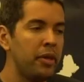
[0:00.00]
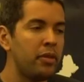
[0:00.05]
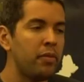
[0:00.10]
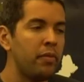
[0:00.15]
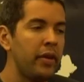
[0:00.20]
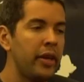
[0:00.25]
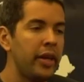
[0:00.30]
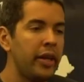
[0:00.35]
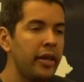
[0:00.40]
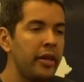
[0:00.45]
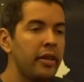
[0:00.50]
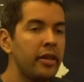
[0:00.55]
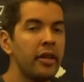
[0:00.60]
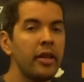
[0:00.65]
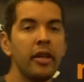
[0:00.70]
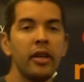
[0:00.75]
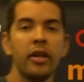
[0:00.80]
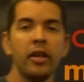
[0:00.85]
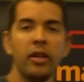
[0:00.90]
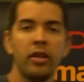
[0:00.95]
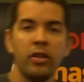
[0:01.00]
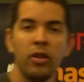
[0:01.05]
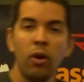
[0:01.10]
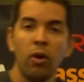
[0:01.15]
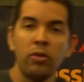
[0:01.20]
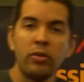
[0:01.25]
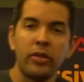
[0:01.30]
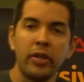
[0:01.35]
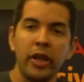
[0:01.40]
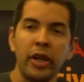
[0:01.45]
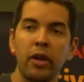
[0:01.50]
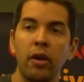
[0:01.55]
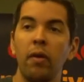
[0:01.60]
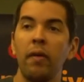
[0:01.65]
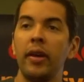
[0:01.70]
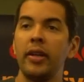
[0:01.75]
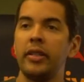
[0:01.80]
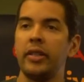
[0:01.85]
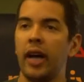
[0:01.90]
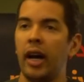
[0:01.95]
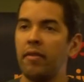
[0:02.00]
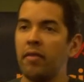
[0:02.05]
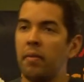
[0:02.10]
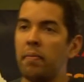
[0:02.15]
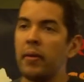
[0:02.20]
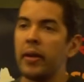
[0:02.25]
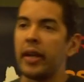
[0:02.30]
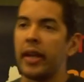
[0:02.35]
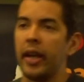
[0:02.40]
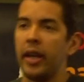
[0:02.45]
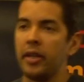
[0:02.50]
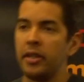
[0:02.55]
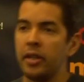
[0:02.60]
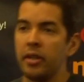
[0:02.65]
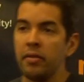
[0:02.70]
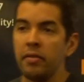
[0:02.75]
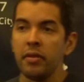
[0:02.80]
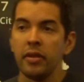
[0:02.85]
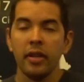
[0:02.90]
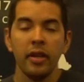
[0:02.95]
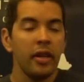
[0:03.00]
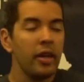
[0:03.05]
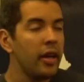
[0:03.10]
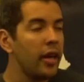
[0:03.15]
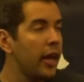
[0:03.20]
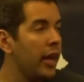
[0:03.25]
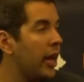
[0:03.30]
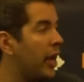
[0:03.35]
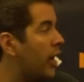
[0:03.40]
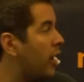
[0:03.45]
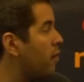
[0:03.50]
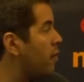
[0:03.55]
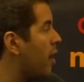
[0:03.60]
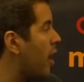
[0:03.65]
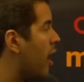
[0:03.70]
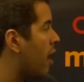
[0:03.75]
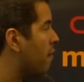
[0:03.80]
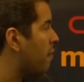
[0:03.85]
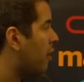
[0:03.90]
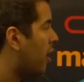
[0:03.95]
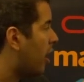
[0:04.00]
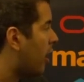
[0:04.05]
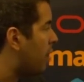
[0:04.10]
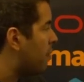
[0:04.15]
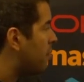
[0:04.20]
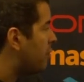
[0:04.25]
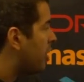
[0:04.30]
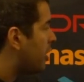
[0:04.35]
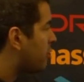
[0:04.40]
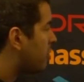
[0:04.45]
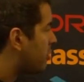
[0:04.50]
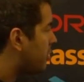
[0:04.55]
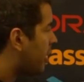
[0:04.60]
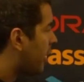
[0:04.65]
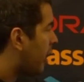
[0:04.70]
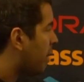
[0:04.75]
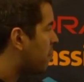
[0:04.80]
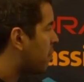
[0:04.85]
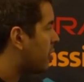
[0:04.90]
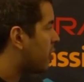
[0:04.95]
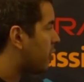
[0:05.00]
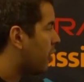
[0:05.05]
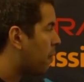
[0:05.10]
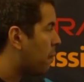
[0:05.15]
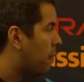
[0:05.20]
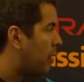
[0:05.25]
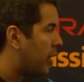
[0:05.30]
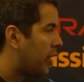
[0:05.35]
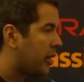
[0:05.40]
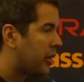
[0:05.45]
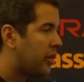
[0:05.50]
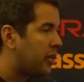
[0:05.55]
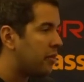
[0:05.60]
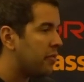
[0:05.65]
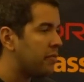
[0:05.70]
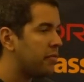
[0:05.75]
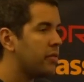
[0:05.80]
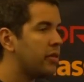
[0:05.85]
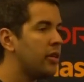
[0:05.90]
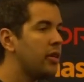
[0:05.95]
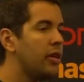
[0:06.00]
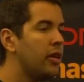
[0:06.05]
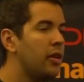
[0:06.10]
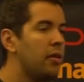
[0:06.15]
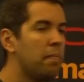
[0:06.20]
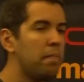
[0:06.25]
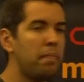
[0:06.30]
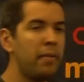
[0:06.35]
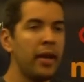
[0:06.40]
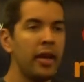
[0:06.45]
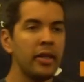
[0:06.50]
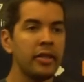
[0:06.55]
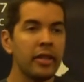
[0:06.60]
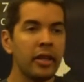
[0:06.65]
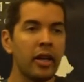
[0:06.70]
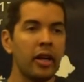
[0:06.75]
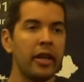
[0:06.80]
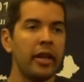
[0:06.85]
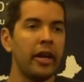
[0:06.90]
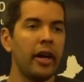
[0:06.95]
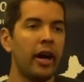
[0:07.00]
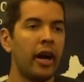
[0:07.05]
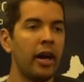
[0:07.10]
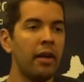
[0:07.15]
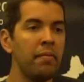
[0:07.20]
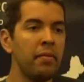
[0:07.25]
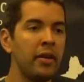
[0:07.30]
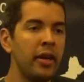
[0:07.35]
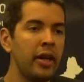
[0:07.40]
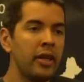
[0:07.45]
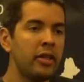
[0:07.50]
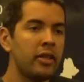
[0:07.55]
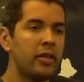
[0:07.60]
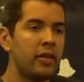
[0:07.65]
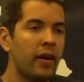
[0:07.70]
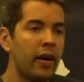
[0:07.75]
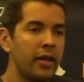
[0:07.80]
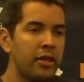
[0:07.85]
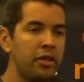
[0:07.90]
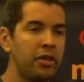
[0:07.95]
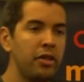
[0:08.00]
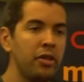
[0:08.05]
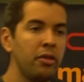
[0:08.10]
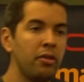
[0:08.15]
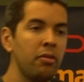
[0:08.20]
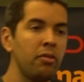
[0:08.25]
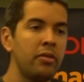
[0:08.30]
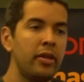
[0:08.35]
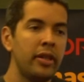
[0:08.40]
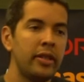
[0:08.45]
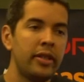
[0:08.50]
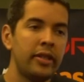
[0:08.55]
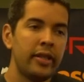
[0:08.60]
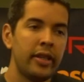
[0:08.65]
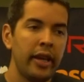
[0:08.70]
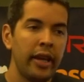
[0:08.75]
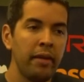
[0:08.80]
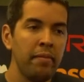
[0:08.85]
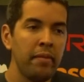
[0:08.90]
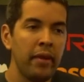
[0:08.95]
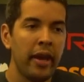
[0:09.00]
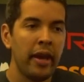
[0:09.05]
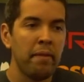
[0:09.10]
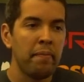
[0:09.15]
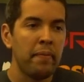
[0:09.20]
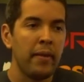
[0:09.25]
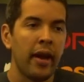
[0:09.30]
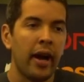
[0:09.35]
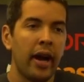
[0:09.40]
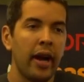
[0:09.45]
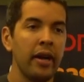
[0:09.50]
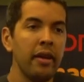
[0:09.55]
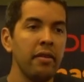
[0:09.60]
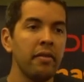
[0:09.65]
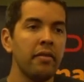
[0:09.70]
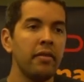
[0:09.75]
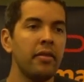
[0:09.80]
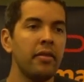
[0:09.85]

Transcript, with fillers: between NoSQL and Java application, and we have Arbonate O G M and Toplink. Basically, Arbonate tries to use the same A P I,